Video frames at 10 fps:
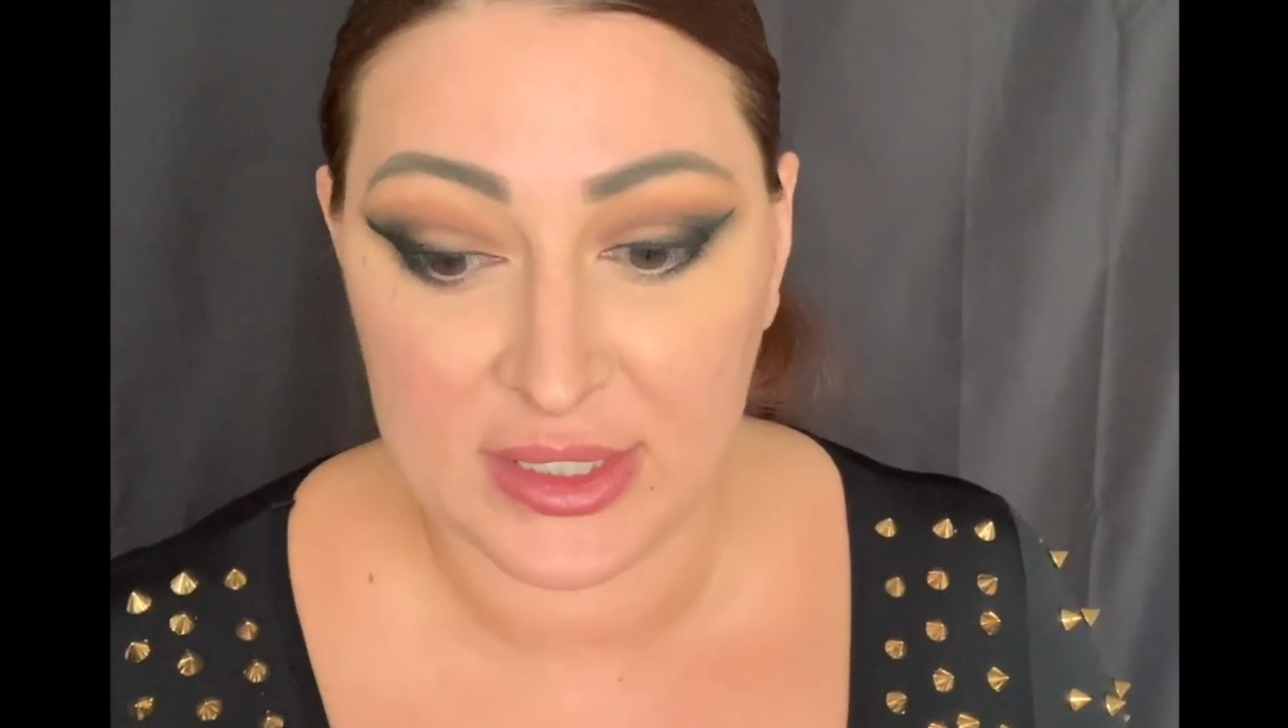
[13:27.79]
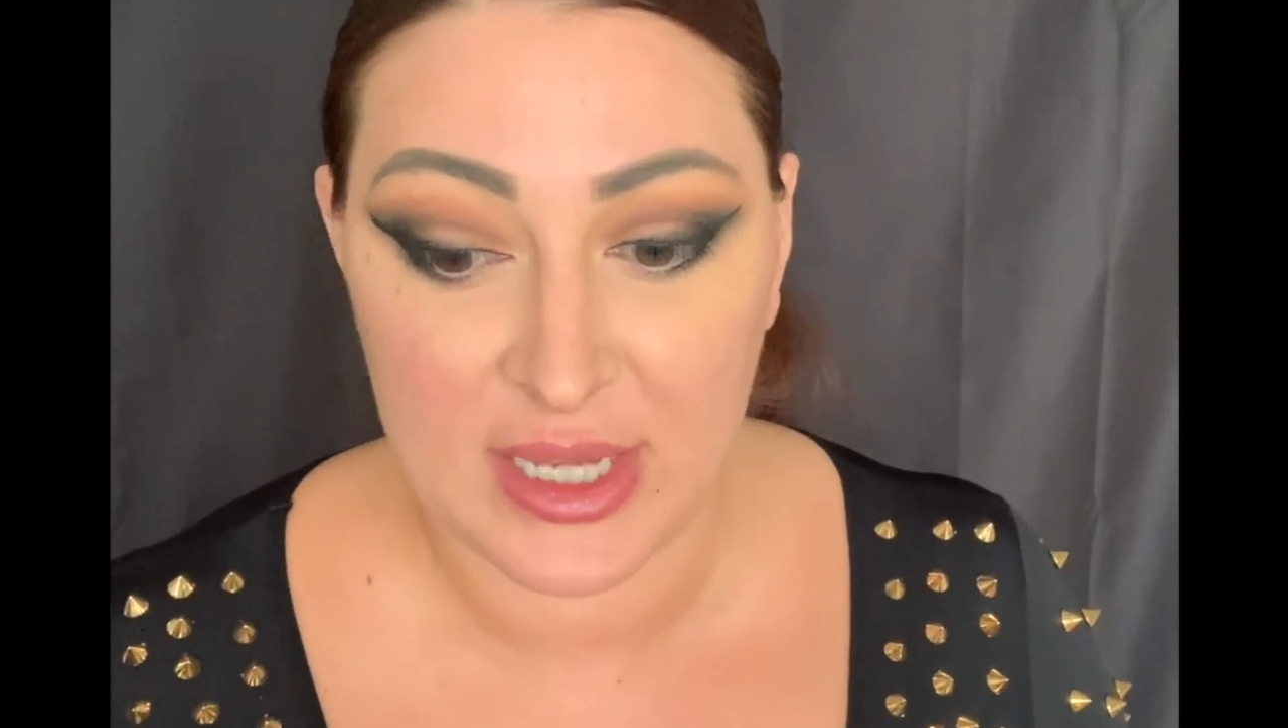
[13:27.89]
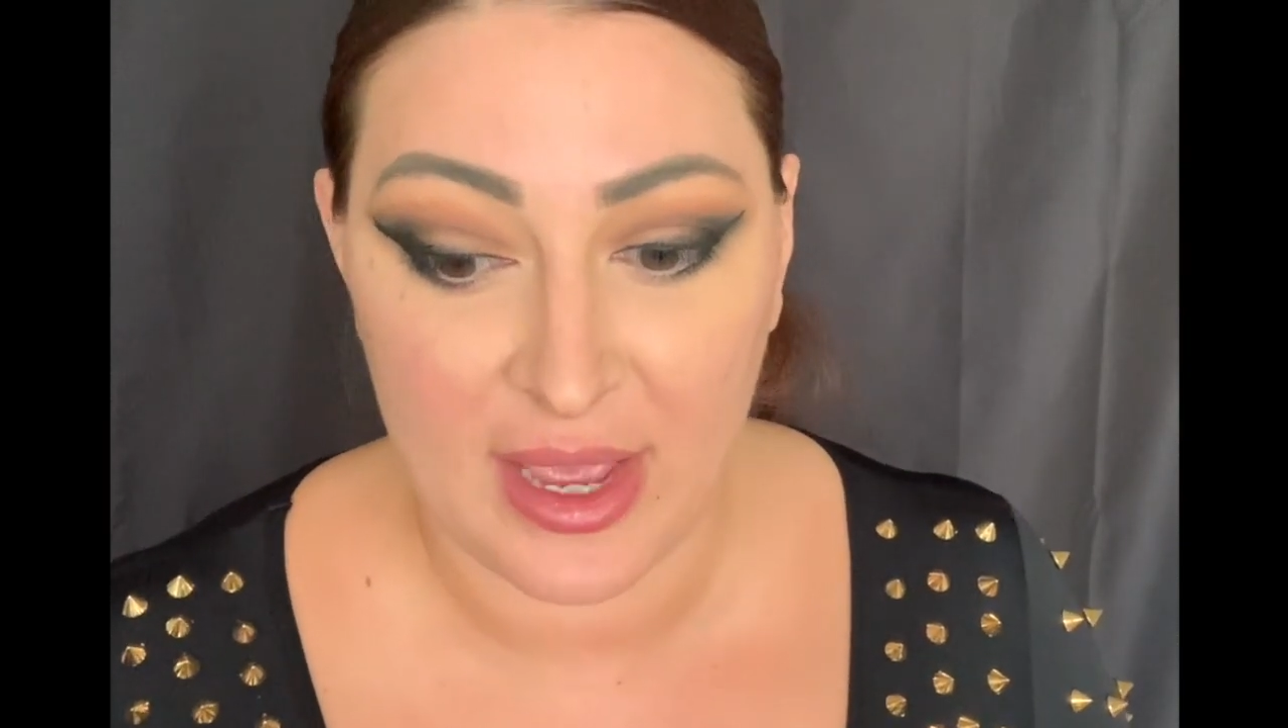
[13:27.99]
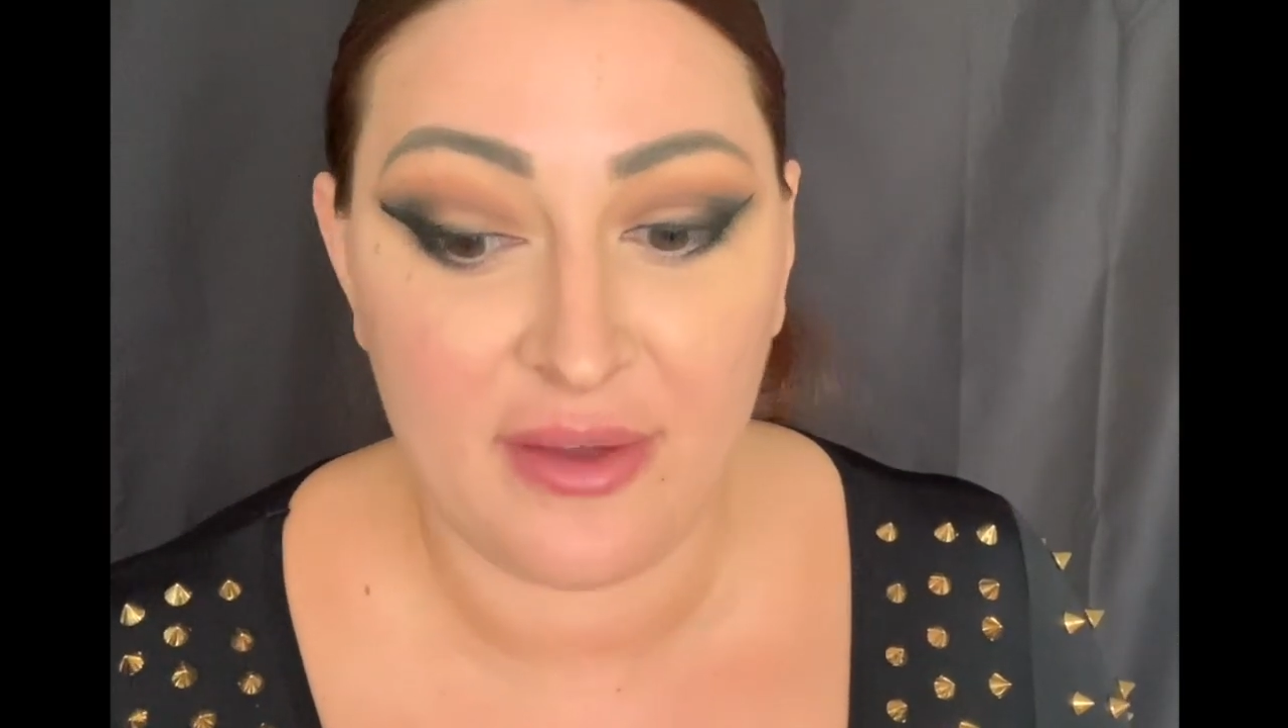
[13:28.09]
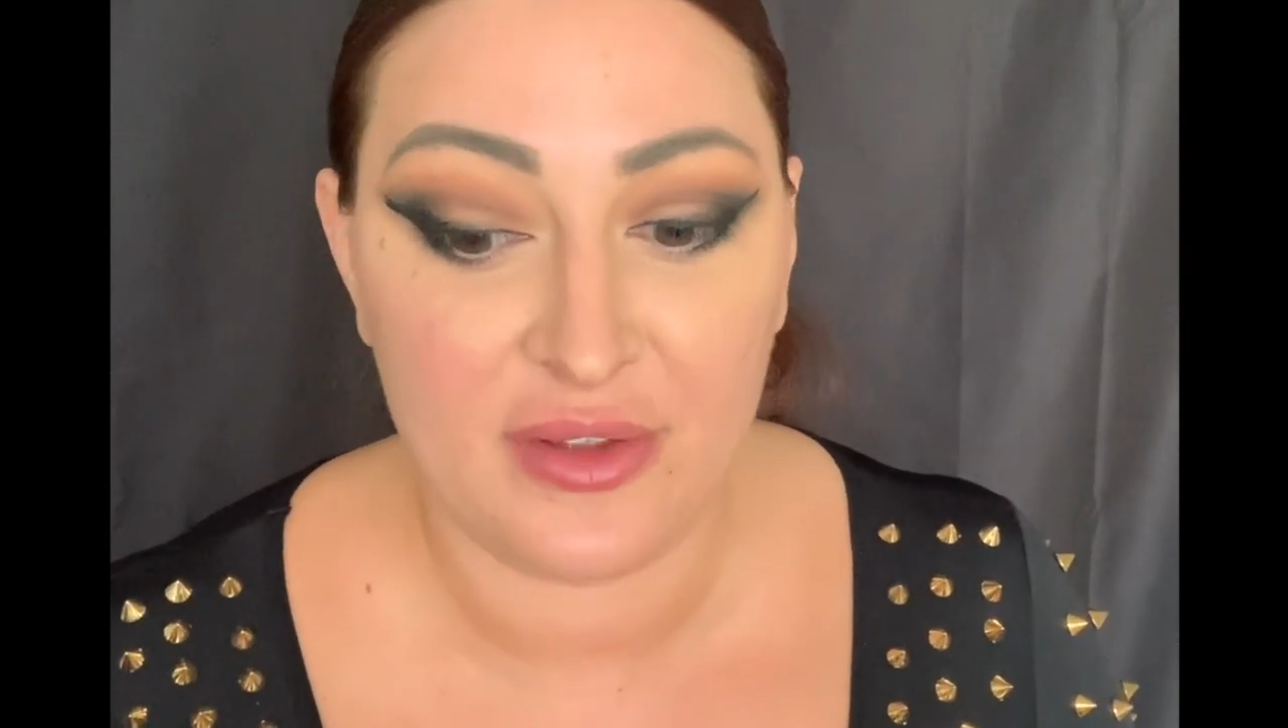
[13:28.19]
a
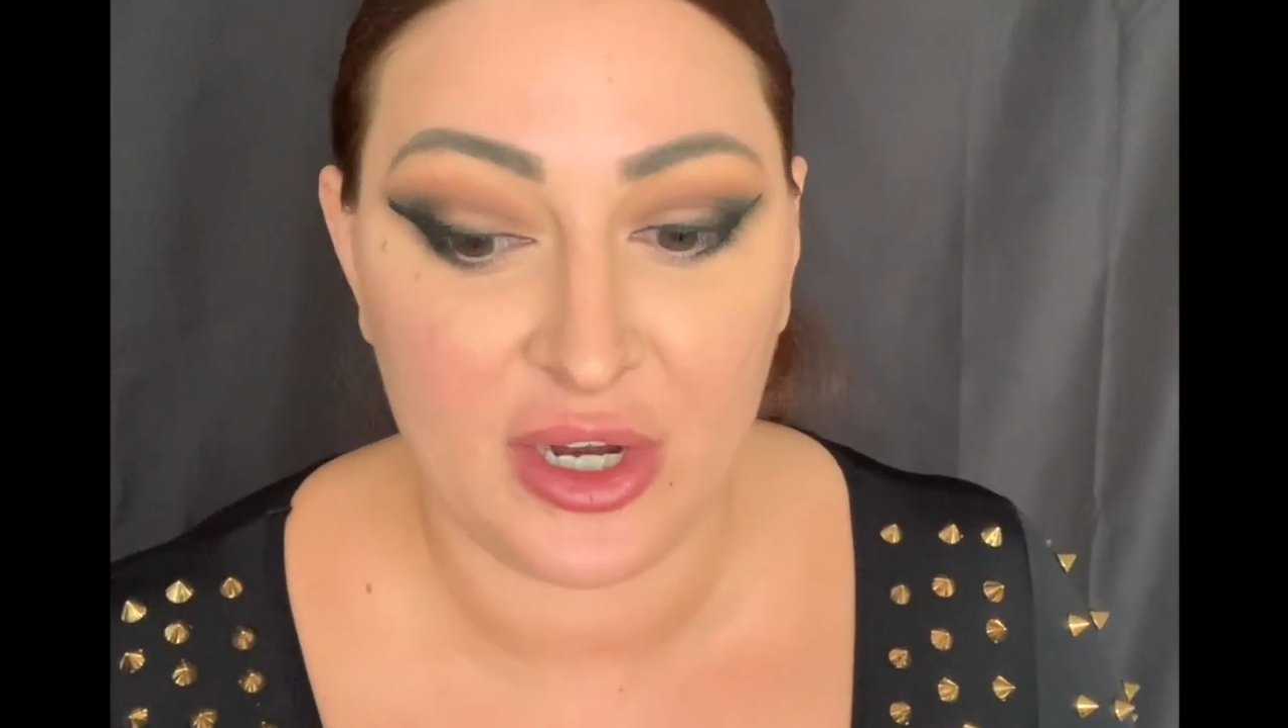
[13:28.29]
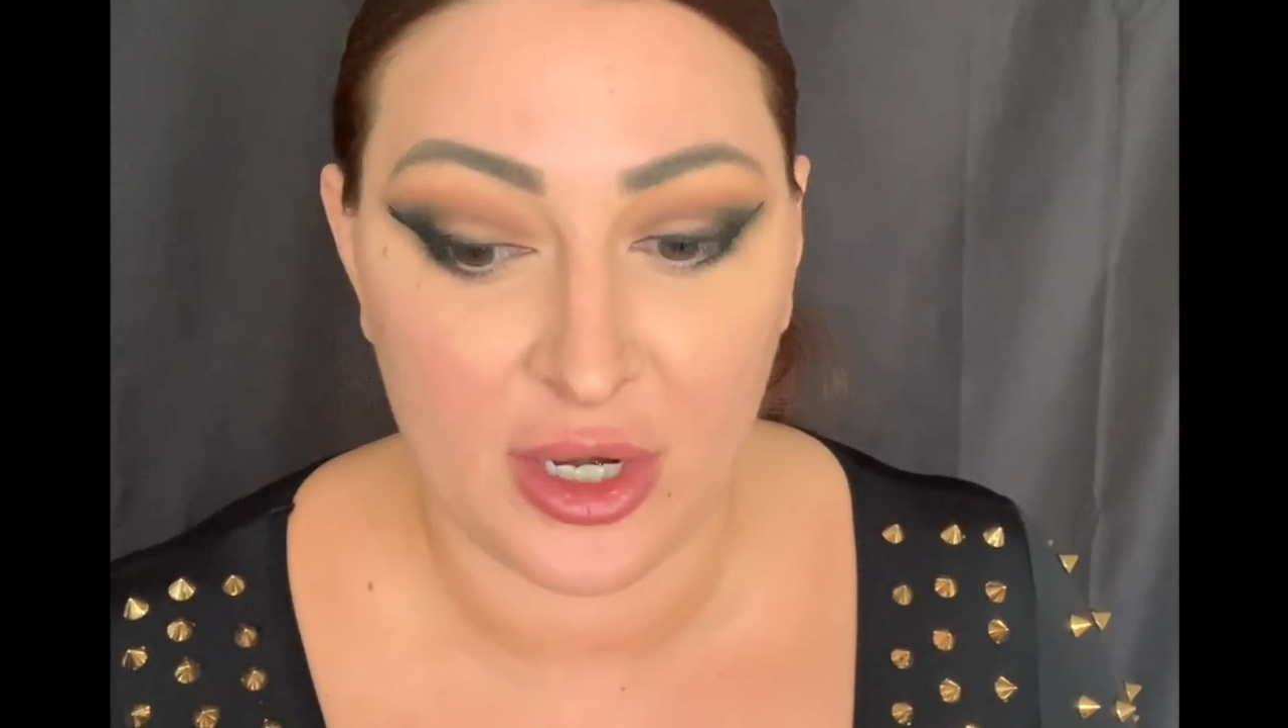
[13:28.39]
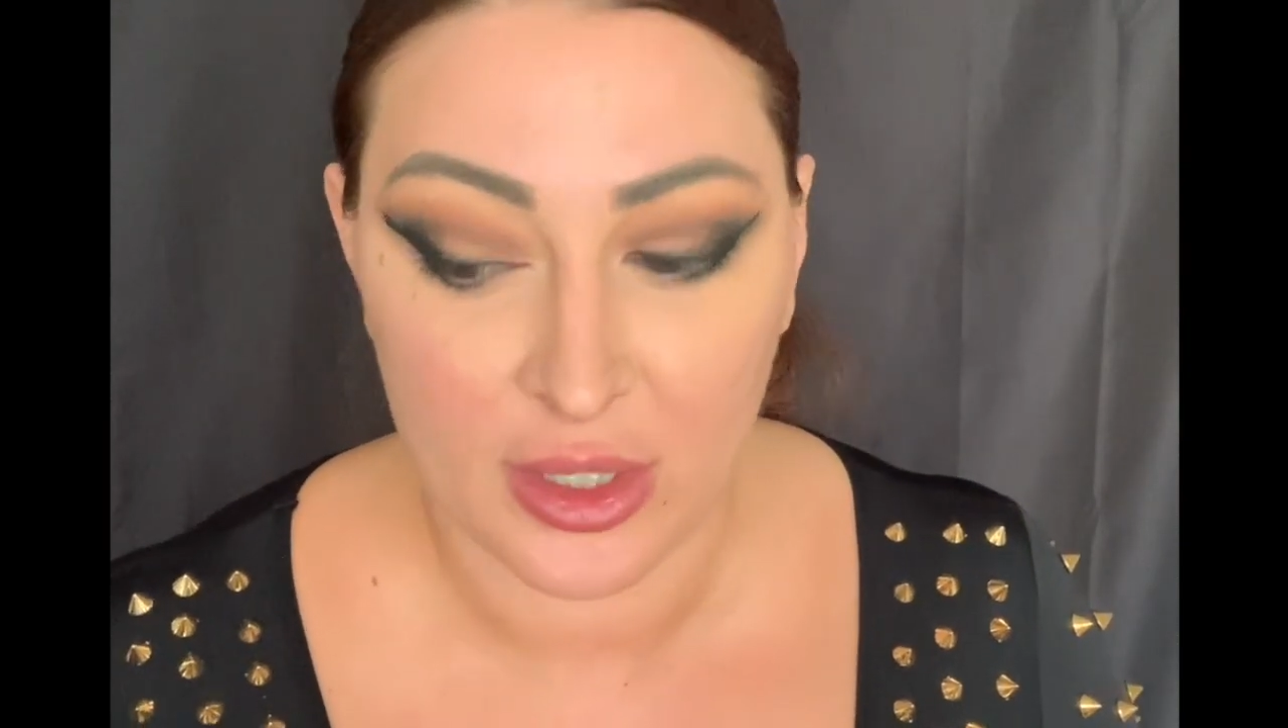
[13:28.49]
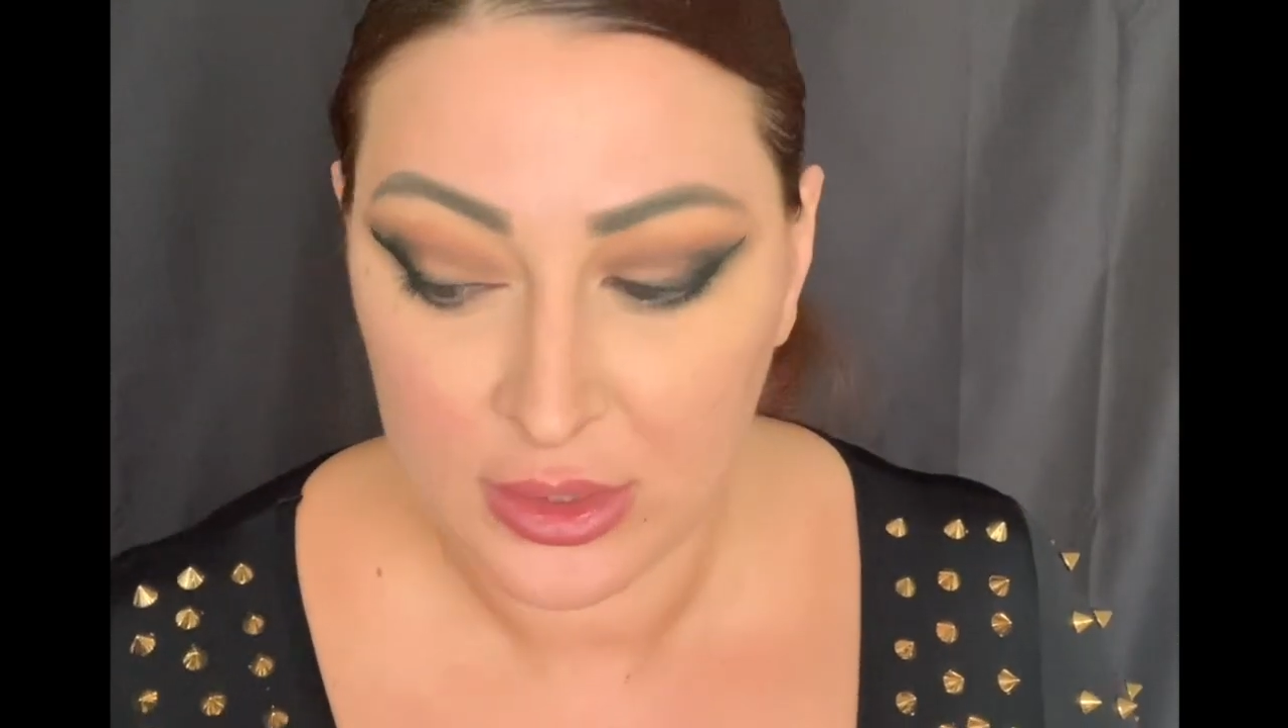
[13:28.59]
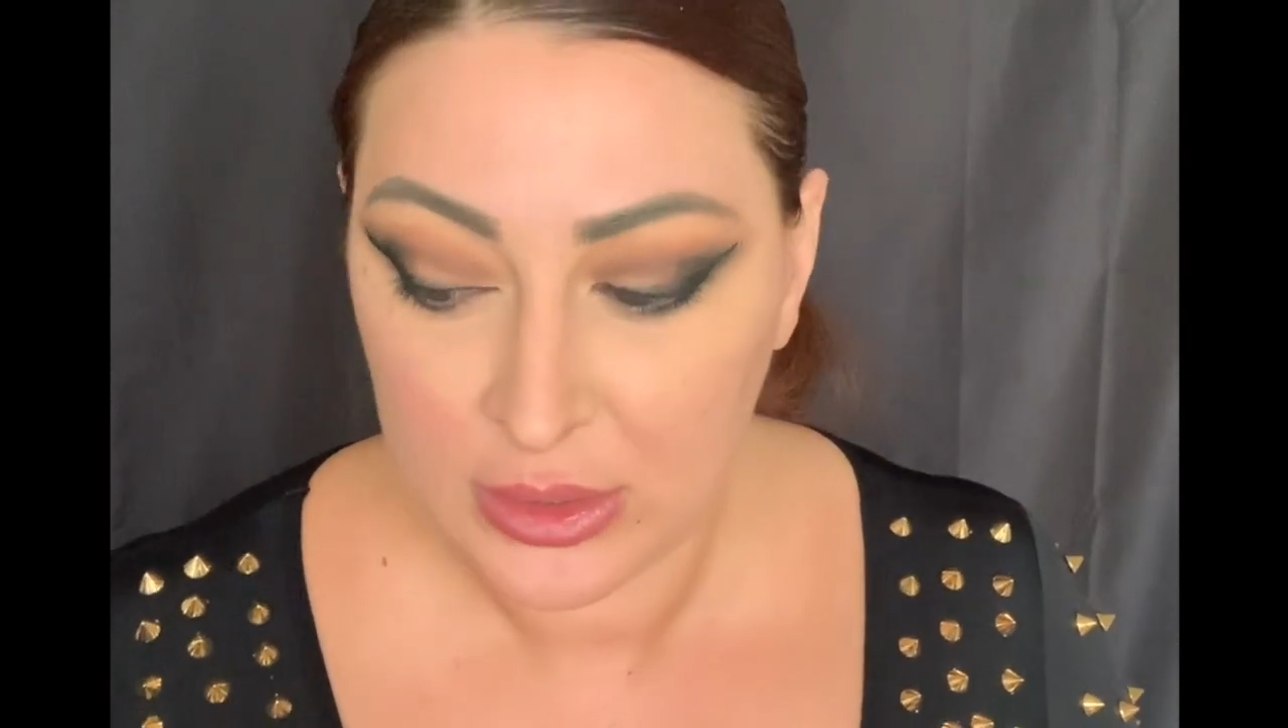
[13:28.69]

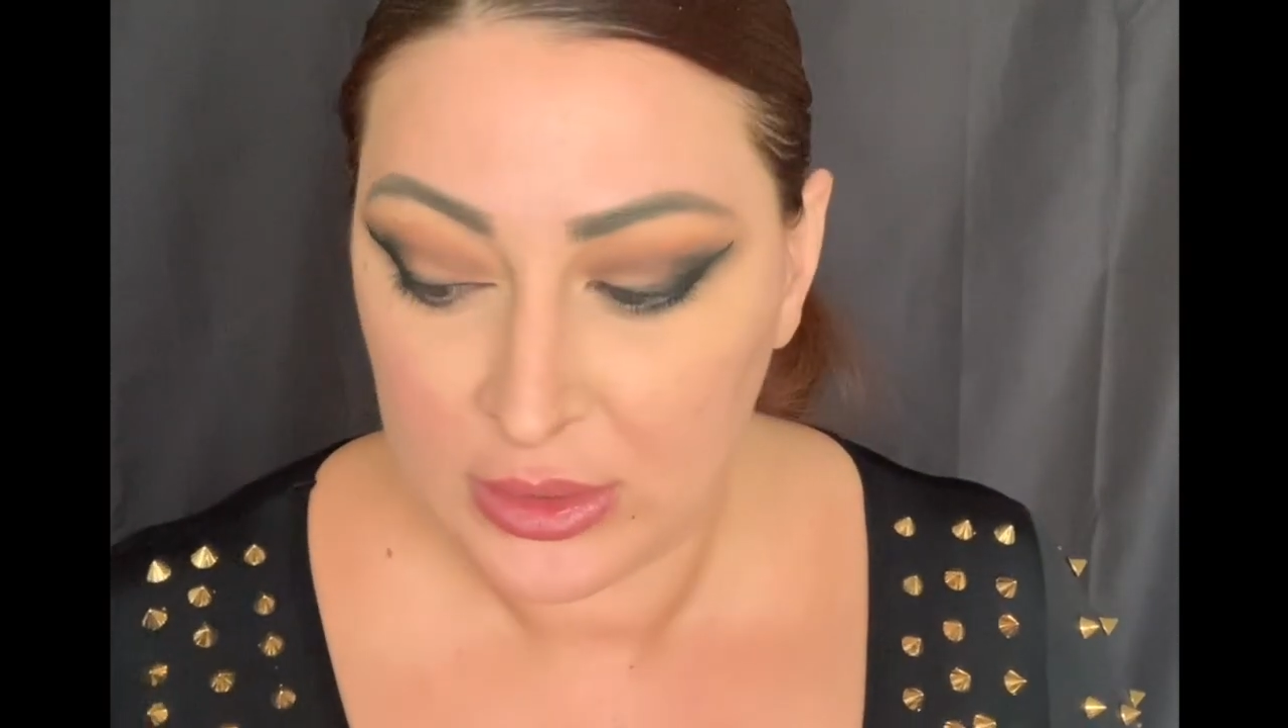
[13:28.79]
heavier